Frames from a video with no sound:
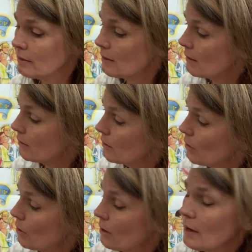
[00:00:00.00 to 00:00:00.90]
The
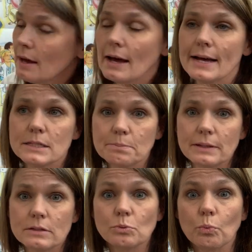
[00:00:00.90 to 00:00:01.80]

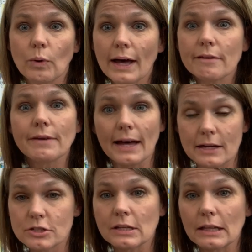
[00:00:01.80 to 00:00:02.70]
husband's wife
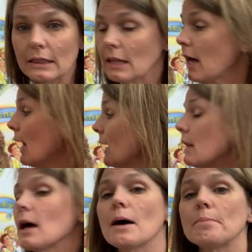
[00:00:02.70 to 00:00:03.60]
actually
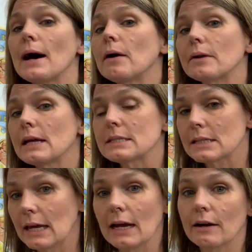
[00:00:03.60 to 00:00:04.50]
lied about
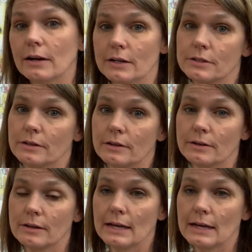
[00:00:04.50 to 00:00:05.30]
his character.